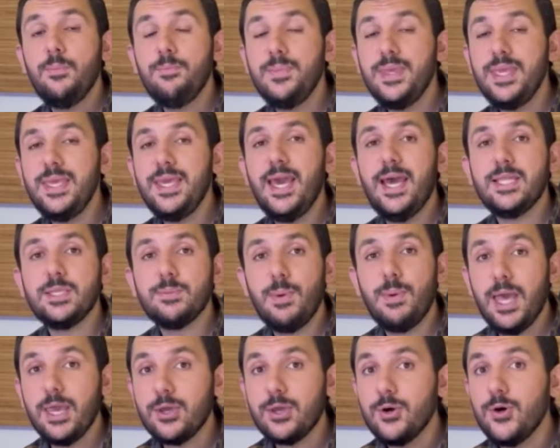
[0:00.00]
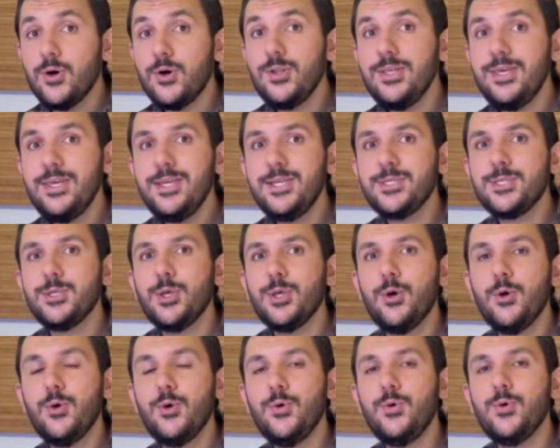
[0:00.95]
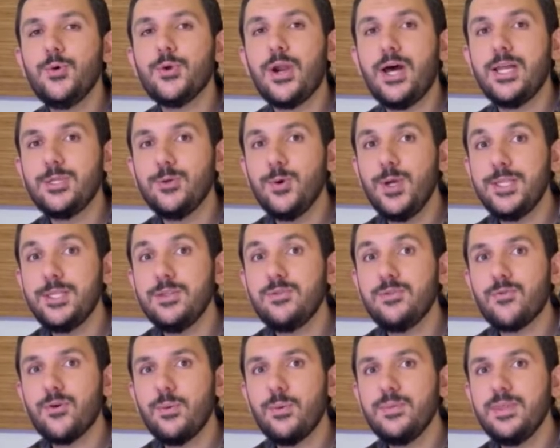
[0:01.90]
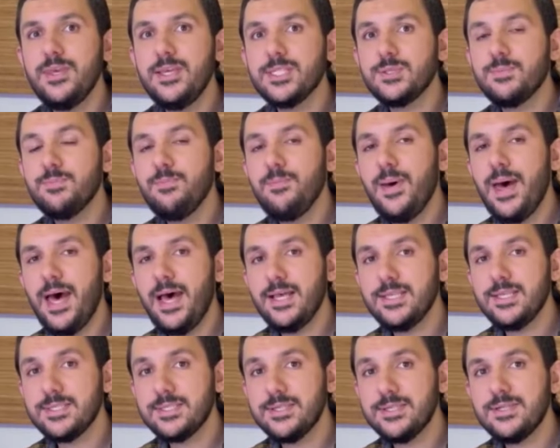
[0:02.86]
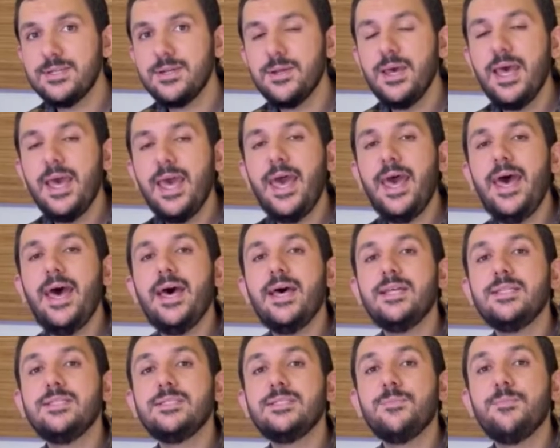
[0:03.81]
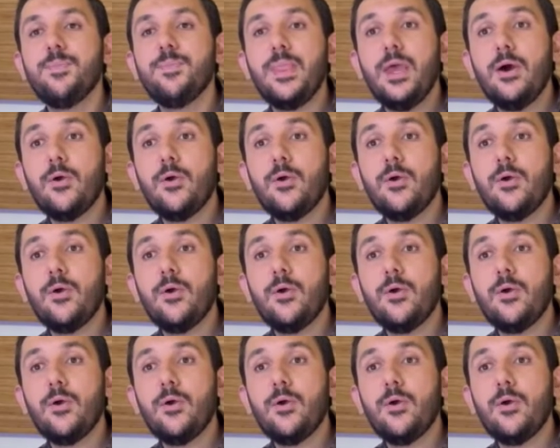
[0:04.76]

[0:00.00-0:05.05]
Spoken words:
me and my colleagues who graduated from this master and